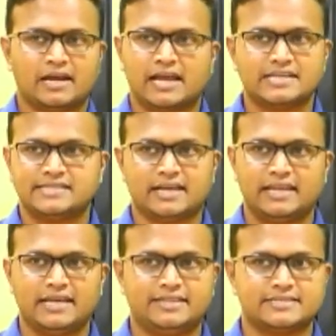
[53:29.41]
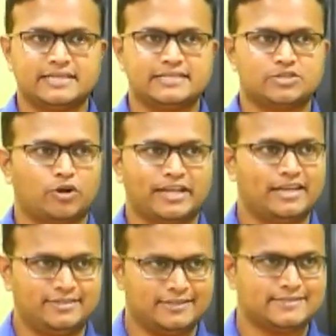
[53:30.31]
classical ethics is not
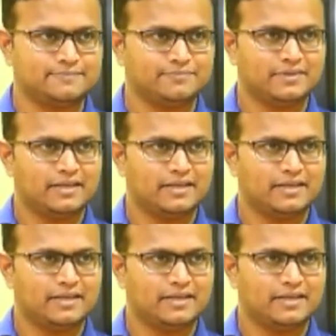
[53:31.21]
a ethics.